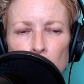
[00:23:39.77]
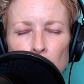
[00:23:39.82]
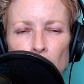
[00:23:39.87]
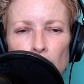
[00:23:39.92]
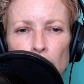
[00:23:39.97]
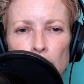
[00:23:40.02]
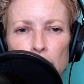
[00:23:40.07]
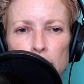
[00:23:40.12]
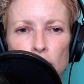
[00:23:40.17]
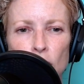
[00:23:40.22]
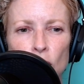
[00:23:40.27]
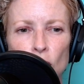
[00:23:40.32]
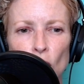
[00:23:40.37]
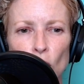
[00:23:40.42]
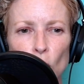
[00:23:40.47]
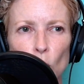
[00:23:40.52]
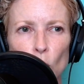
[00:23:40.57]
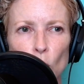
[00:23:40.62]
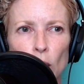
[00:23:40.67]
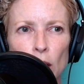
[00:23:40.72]
And
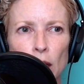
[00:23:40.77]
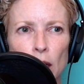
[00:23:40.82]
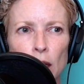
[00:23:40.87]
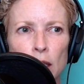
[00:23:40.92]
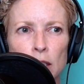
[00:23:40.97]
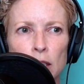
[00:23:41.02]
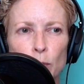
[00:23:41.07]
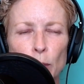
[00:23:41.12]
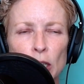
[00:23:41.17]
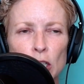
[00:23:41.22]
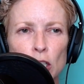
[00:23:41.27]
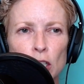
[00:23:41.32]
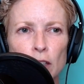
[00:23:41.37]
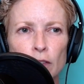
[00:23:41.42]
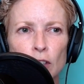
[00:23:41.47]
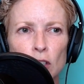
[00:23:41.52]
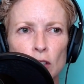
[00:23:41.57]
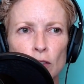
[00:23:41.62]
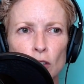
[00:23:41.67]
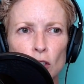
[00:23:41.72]
so, especially
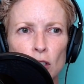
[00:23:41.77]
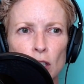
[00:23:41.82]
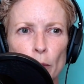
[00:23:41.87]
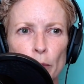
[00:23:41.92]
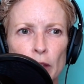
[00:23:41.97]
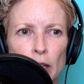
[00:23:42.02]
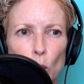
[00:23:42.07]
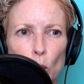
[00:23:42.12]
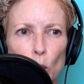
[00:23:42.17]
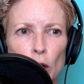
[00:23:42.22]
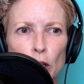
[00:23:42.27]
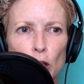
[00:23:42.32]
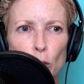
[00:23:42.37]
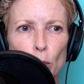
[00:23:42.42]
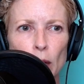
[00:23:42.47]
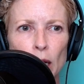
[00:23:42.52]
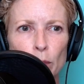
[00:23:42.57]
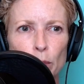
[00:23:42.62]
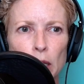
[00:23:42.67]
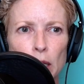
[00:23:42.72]
if it's for something where you
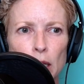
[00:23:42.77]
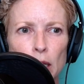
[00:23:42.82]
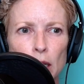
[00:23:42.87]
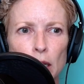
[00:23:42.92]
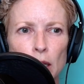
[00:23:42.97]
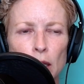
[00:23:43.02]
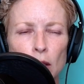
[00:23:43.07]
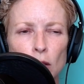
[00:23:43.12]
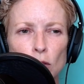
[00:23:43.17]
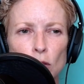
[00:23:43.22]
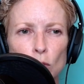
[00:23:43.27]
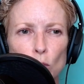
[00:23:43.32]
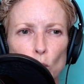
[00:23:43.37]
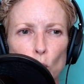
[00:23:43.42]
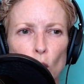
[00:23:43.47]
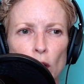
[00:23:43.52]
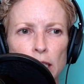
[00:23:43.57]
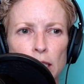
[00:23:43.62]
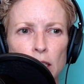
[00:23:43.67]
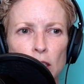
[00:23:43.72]
might be
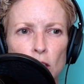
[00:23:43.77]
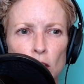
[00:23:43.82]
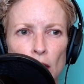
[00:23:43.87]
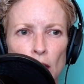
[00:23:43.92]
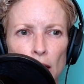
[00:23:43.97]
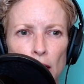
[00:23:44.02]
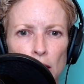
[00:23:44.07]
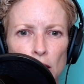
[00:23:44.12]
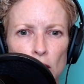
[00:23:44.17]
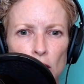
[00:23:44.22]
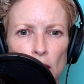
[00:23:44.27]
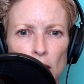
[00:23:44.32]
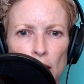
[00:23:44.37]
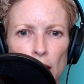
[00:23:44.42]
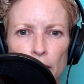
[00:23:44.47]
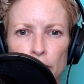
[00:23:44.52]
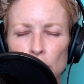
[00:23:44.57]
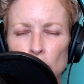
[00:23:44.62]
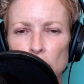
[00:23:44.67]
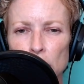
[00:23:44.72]
wanting to change the
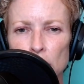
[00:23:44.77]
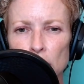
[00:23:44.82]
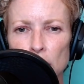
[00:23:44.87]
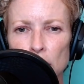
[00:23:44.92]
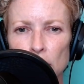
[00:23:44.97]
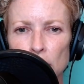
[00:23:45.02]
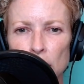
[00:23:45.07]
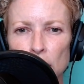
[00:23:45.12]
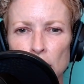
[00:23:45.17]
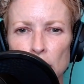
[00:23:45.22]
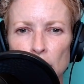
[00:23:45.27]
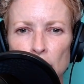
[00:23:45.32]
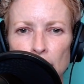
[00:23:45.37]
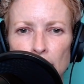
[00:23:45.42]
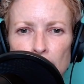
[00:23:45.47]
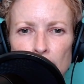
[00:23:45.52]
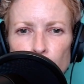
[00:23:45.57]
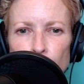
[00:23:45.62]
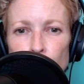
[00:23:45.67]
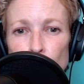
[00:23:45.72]
effort
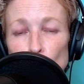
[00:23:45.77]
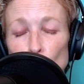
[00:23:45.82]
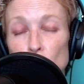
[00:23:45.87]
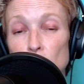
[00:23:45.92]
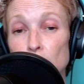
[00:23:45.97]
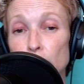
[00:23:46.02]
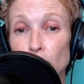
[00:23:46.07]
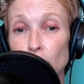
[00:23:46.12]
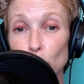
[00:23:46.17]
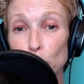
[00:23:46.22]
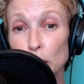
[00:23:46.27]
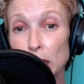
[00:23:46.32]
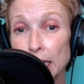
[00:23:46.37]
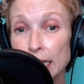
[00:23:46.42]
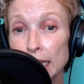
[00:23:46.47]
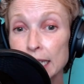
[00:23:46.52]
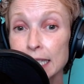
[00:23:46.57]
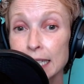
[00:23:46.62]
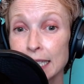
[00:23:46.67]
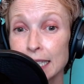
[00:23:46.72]
in a few different
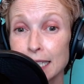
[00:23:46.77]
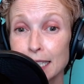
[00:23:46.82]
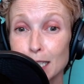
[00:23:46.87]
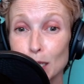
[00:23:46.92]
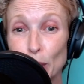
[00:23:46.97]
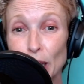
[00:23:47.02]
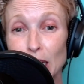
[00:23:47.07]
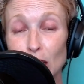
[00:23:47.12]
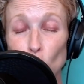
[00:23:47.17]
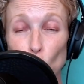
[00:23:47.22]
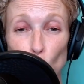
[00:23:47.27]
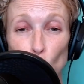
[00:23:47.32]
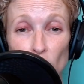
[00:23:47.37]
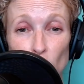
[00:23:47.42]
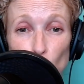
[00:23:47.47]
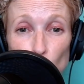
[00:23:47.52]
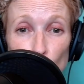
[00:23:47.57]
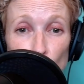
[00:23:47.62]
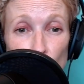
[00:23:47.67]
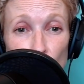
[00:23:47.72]
places, depending on what the
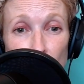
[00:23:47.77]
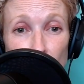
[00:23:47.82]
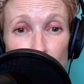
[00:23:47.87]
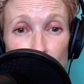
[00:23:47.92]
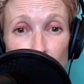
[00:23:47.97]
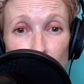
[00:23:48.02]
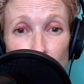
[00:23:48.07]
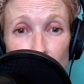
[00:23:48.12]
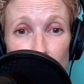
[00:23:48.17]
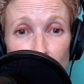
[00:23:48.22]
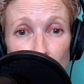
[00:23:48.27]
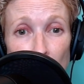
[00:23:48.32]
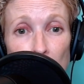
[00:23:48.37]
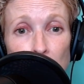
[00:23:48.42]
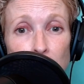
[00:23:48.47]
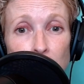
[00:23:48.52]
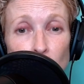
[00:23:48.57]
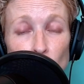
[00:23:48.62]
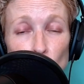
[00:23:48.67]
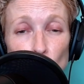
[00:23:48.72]
person is
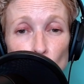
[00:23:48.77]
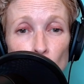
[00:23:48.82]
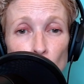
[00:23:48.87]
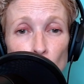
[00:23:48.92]
telling you,